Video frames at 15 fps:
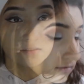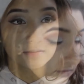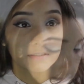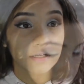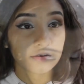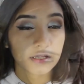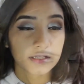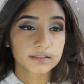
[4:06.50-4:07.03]

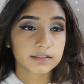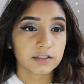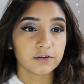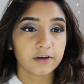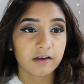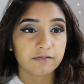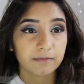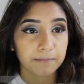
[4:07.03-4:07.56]
now let's say
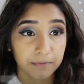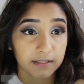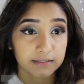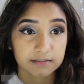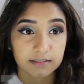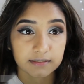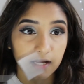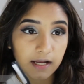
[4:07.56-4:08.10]
you have a
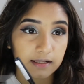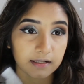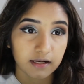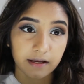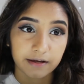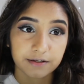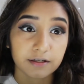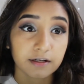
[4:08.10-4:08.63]
pencil
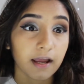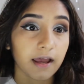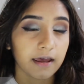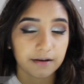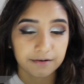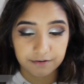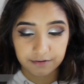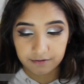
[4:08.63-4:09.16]
eyeliner
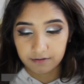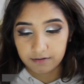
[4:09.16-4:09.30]
and